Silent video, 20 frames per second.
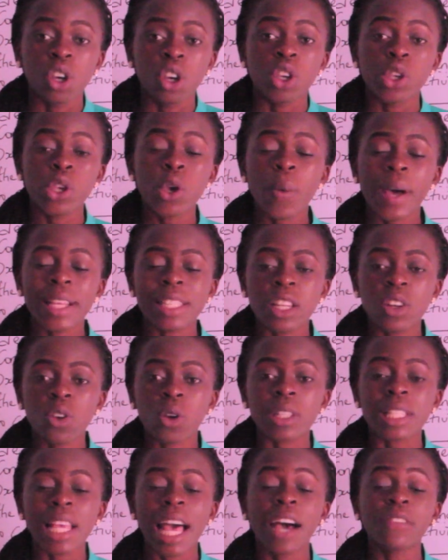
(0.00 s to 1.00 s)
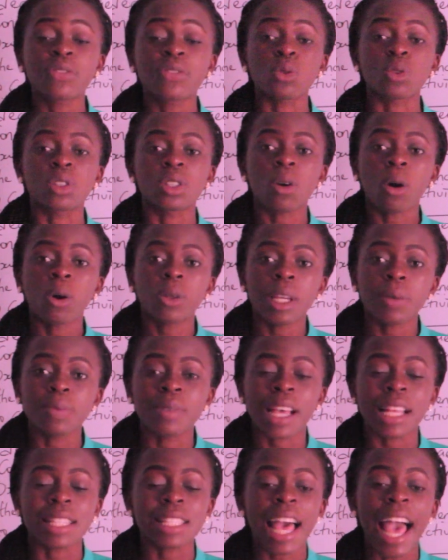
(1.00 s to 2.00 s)
you as a nurse have to tell them
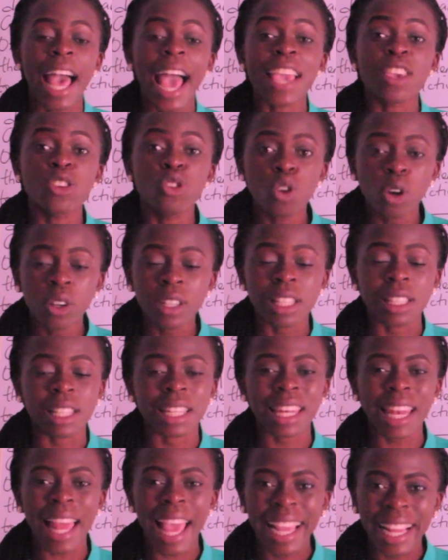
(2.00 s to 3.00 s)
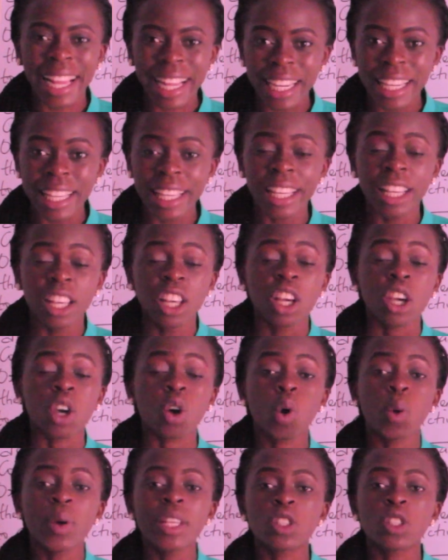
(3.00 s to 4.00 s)
that iron is likely
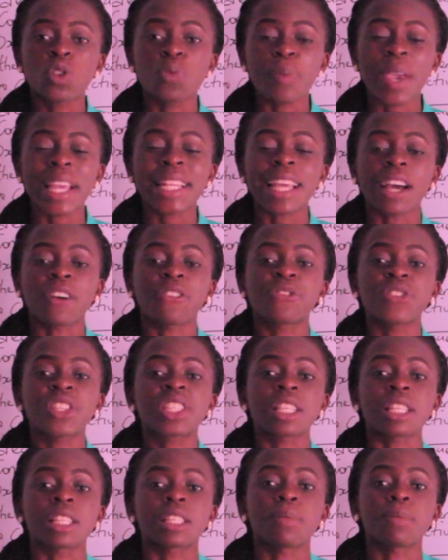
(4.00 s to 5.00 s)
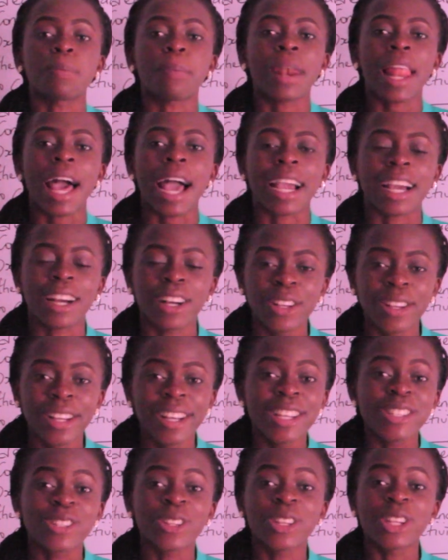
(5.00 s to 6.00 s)
going to make their feces black.
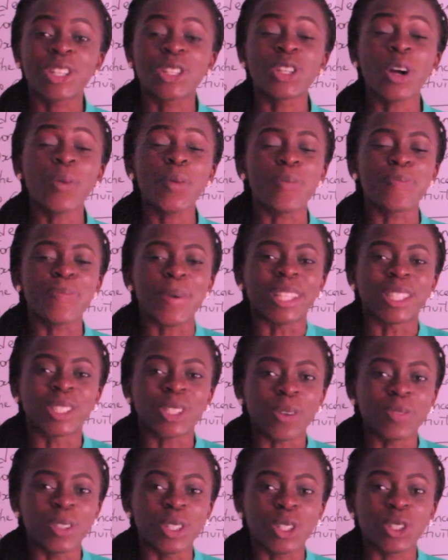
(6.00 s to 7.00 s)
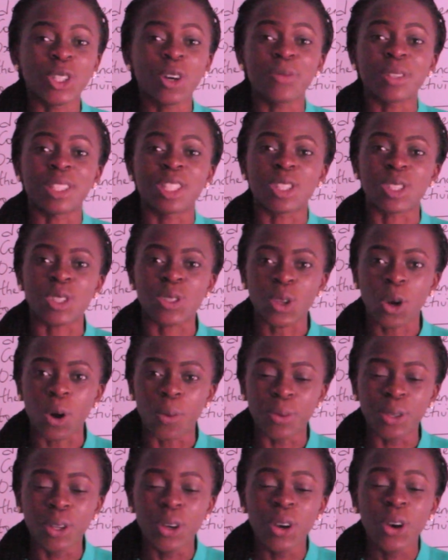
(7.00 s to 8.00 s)
So they should not be perturbed, they should not be
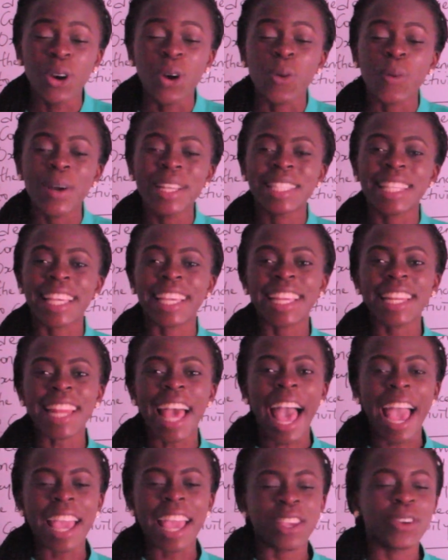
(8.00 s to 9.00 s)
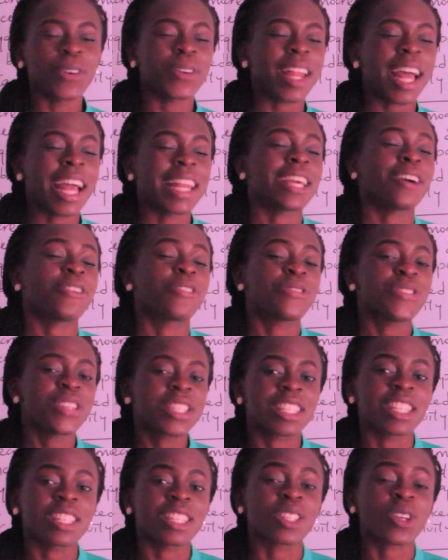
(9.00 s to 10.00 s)
disturbed when taking iron and their
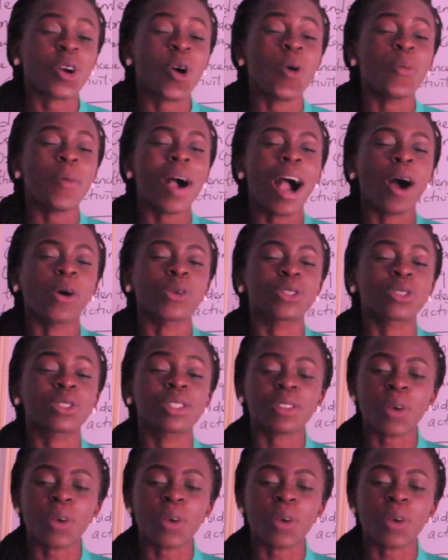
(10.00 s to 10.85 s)
feces come out